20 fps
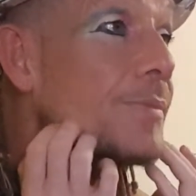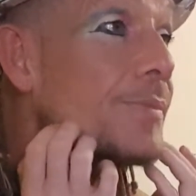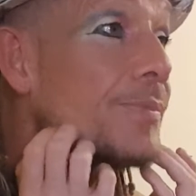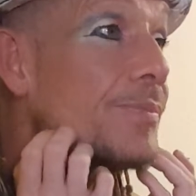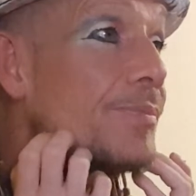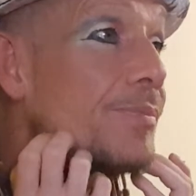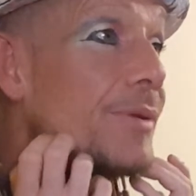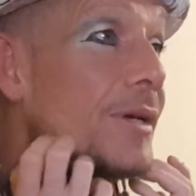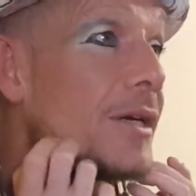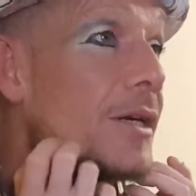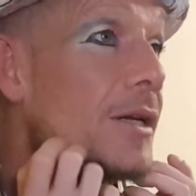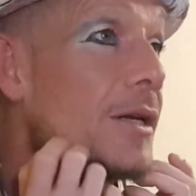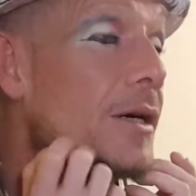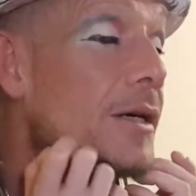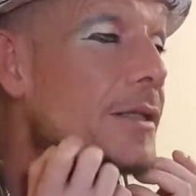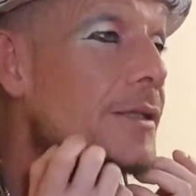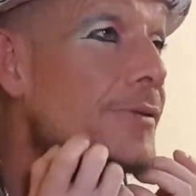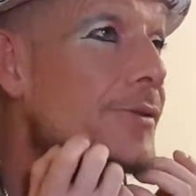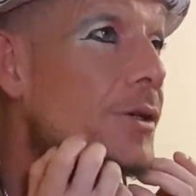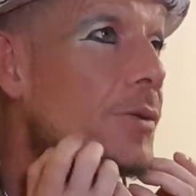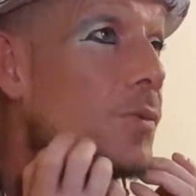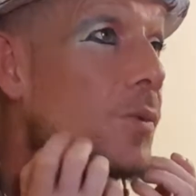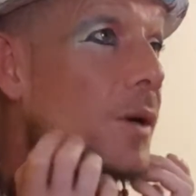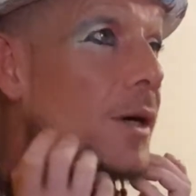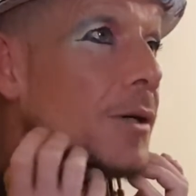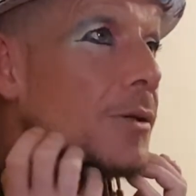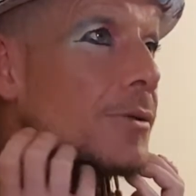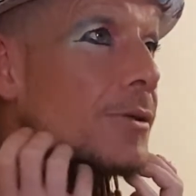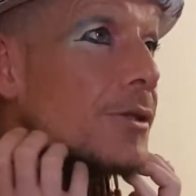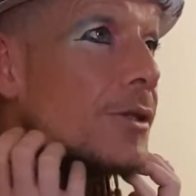to be alive in a
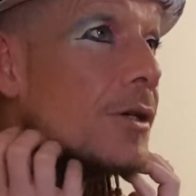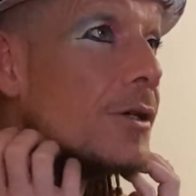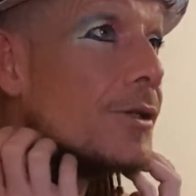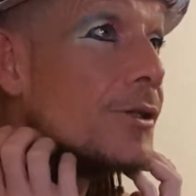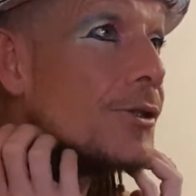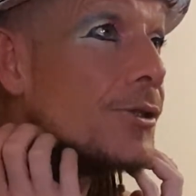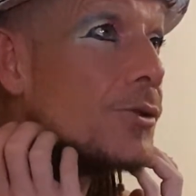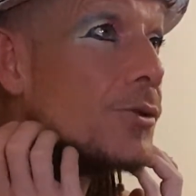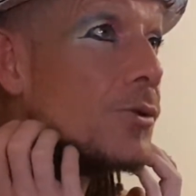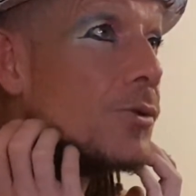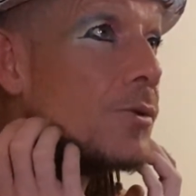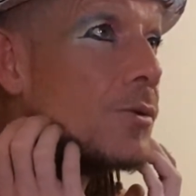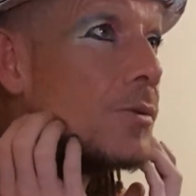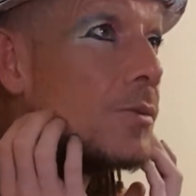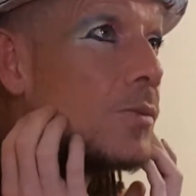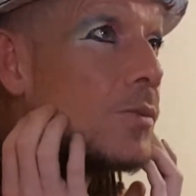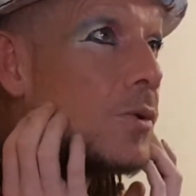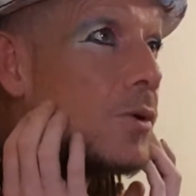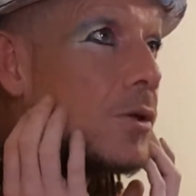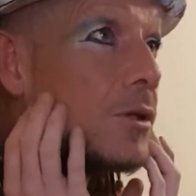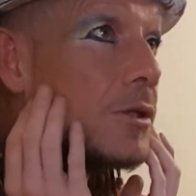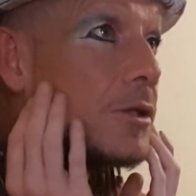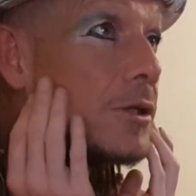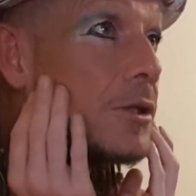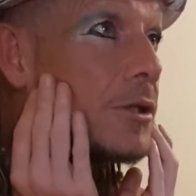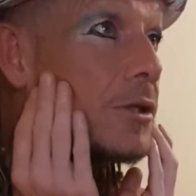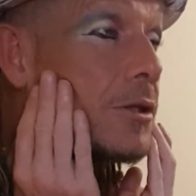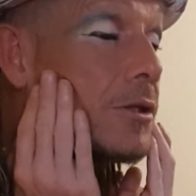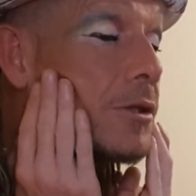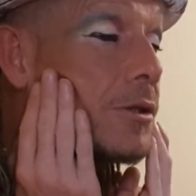world that I thought was,
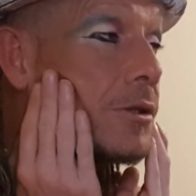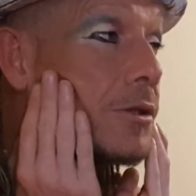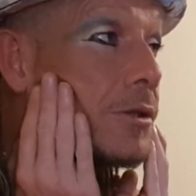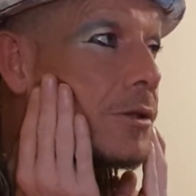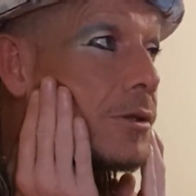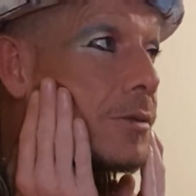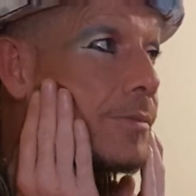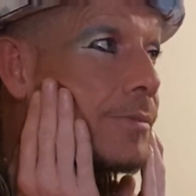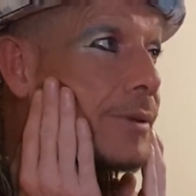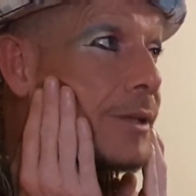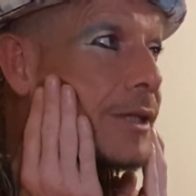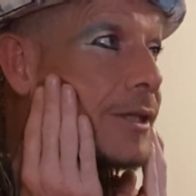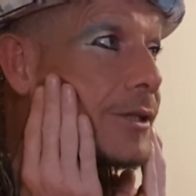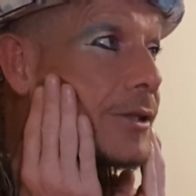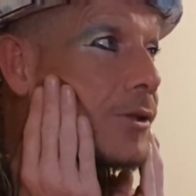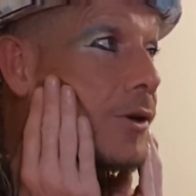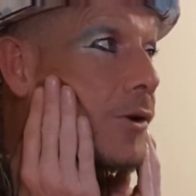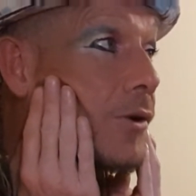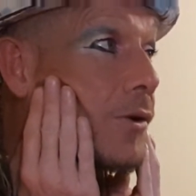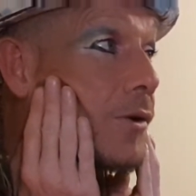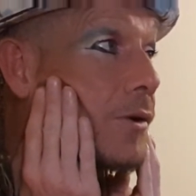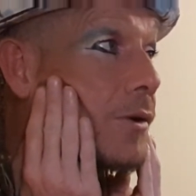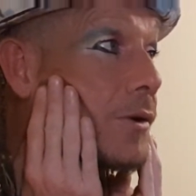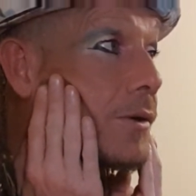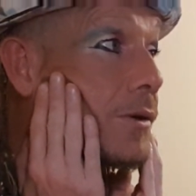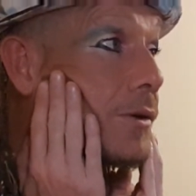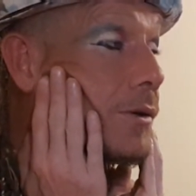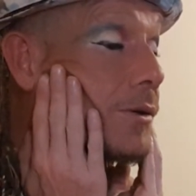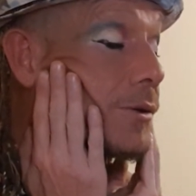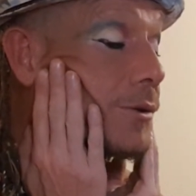but it's not.
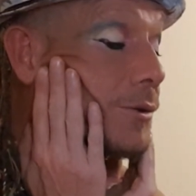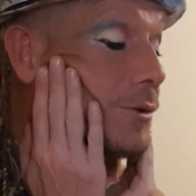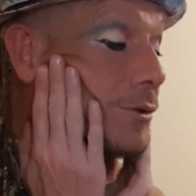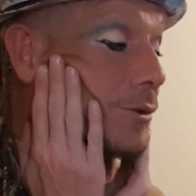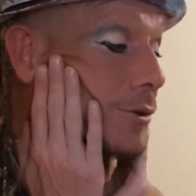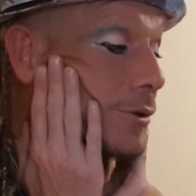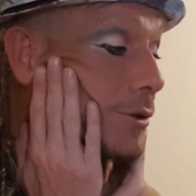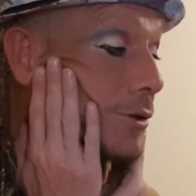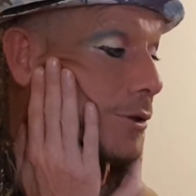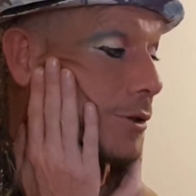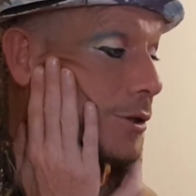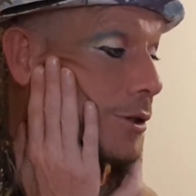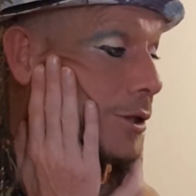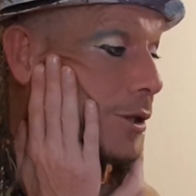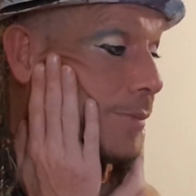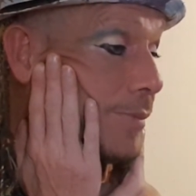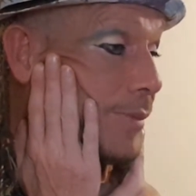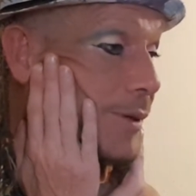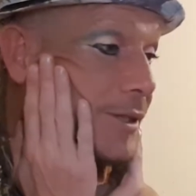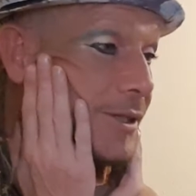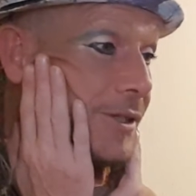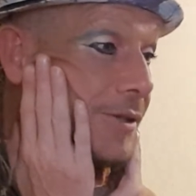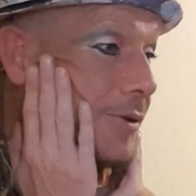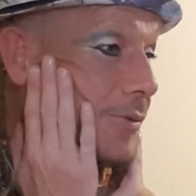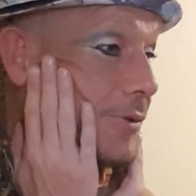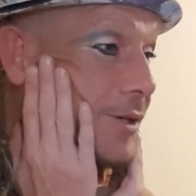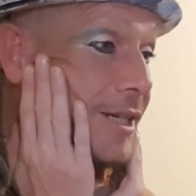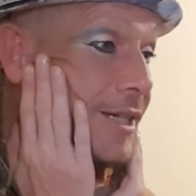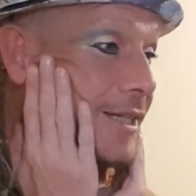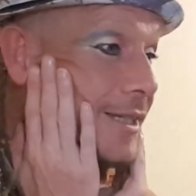But I don't know
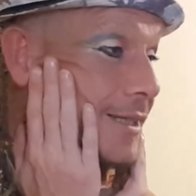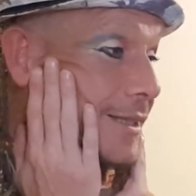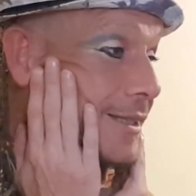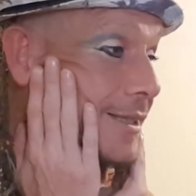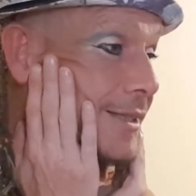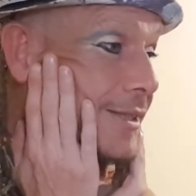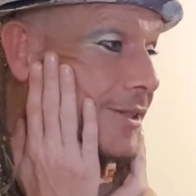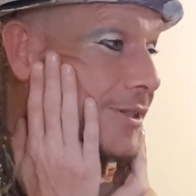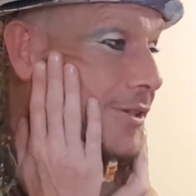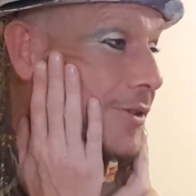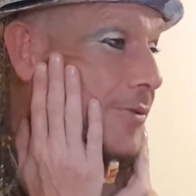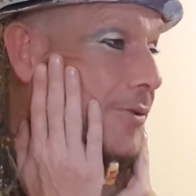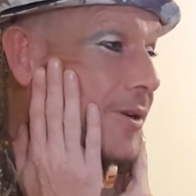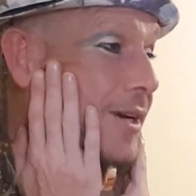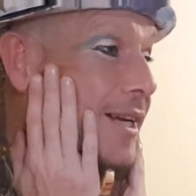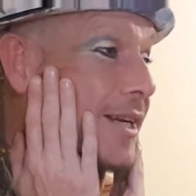what it is. I don't know what